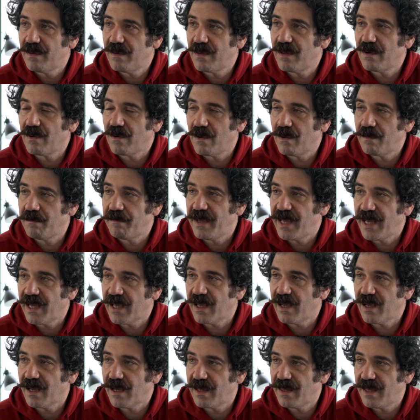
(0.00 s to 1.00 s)
their own
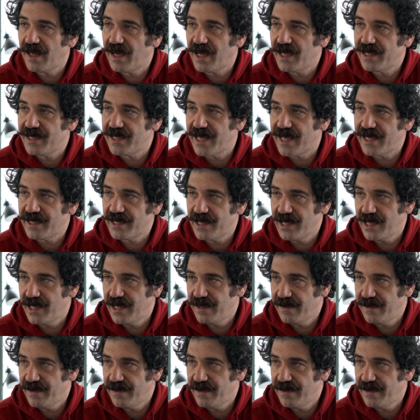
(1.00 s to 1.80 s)
making, and the necessity